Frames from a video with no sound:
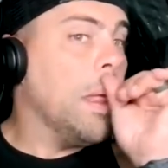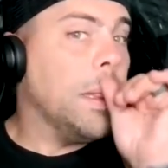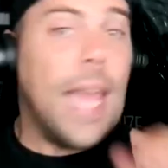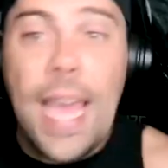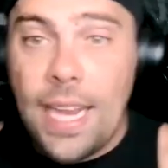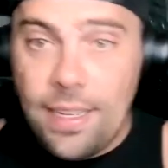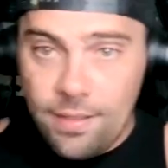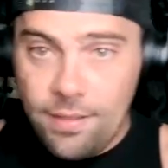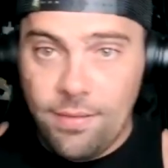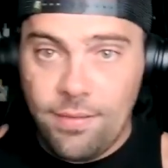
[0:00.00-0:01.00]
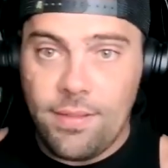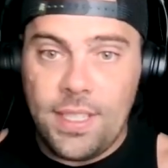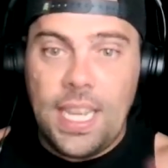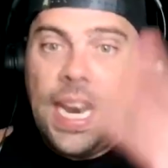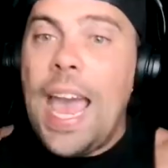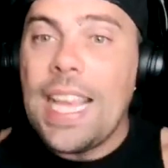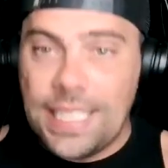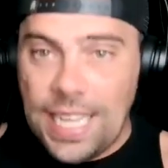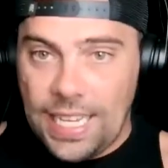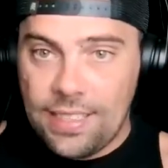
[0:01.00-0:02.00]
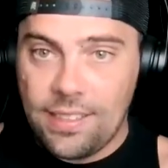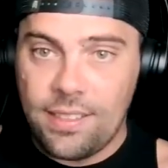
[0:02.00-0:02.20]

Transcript: Again, the last thing